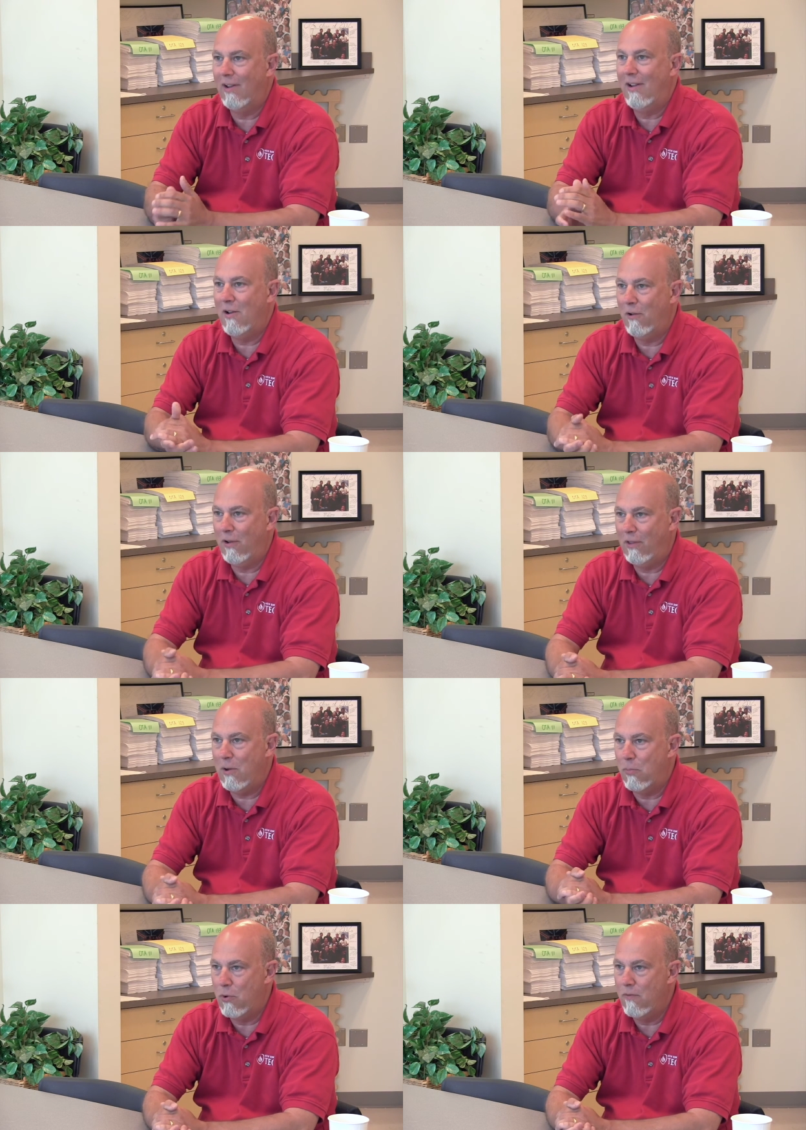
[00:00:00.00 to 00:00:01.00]
you know, the
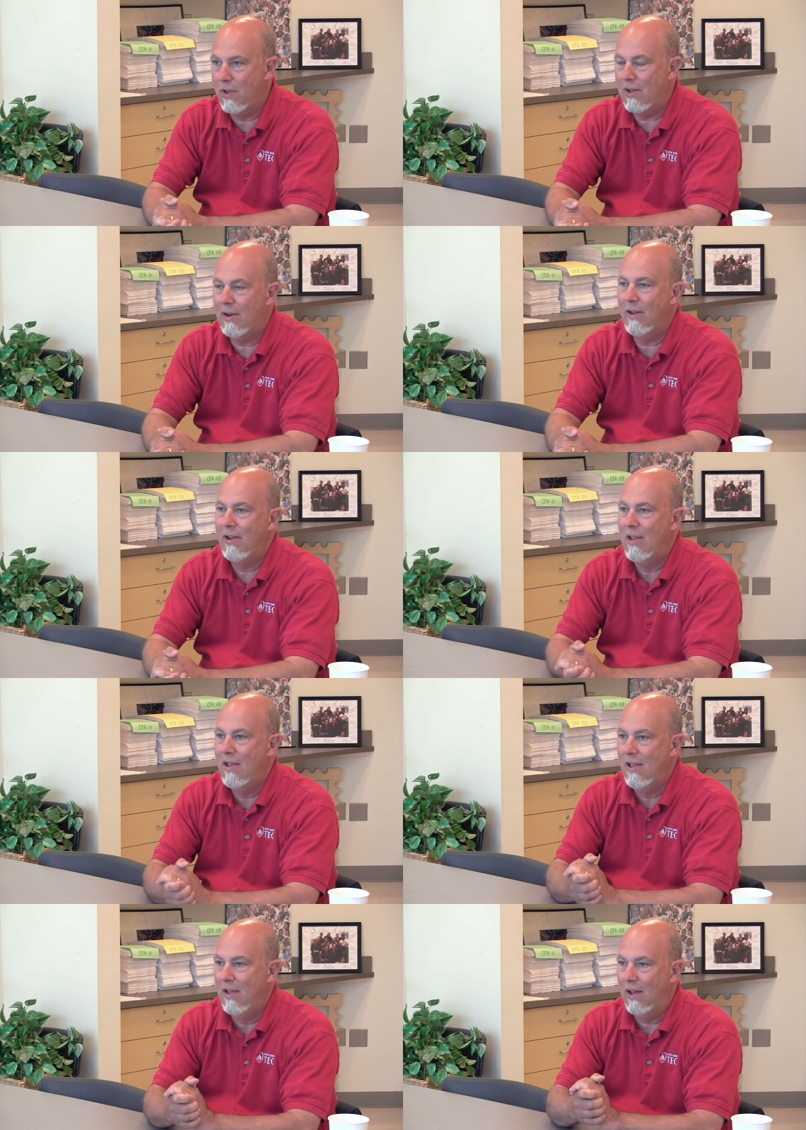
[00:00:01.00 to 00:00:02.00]
approval on
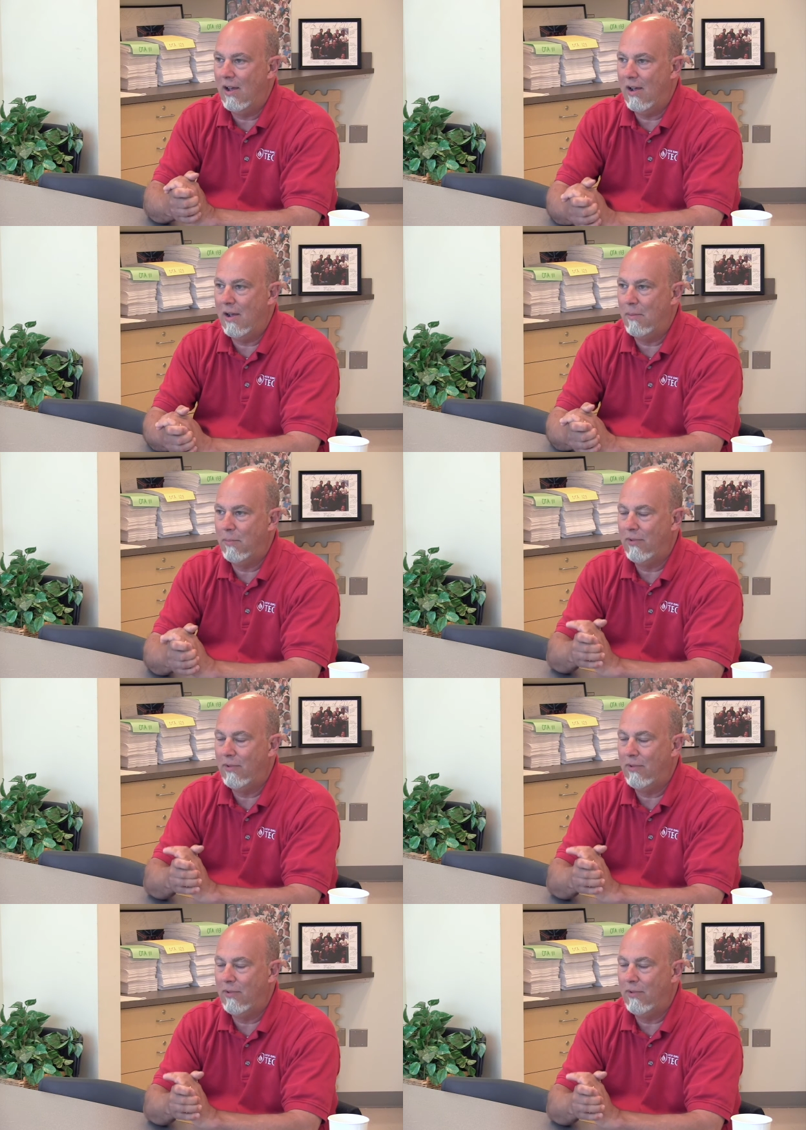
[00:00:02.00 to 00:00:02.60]
it, um,